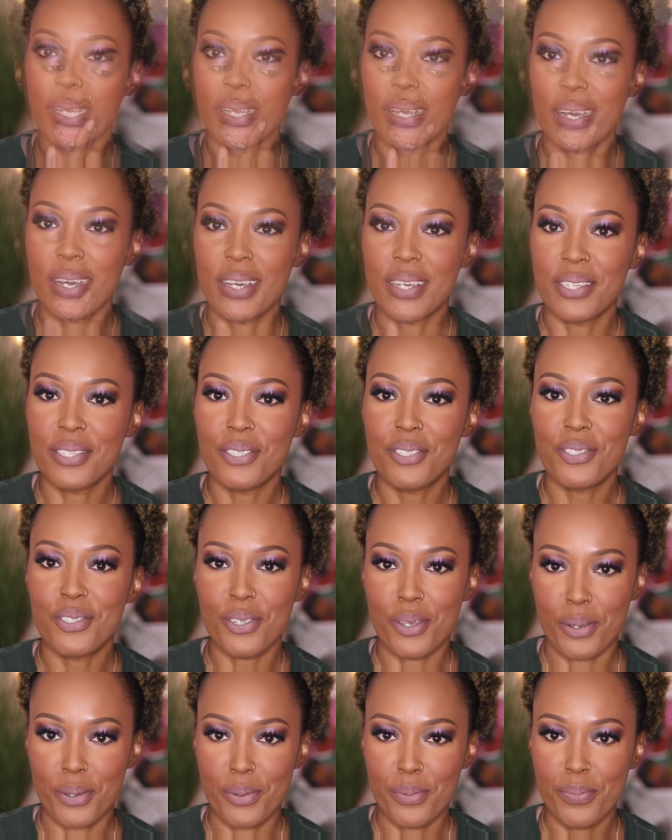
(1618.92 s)
guys,
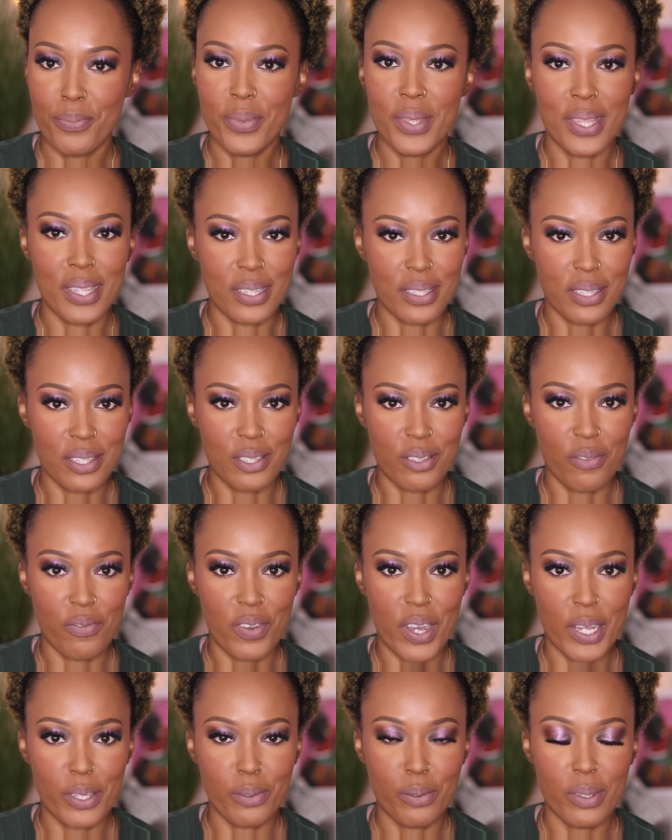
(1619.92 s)
so this is the
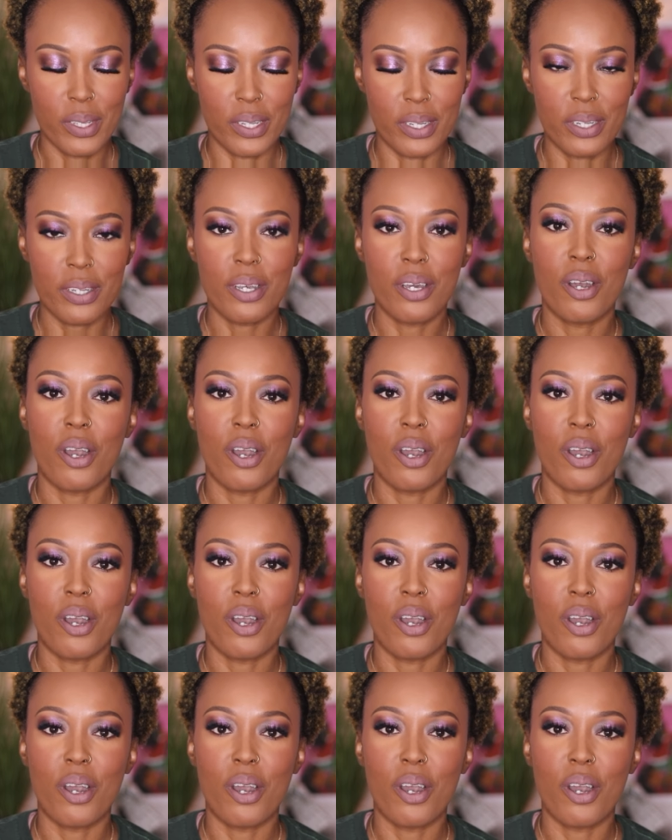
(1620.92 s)
final look.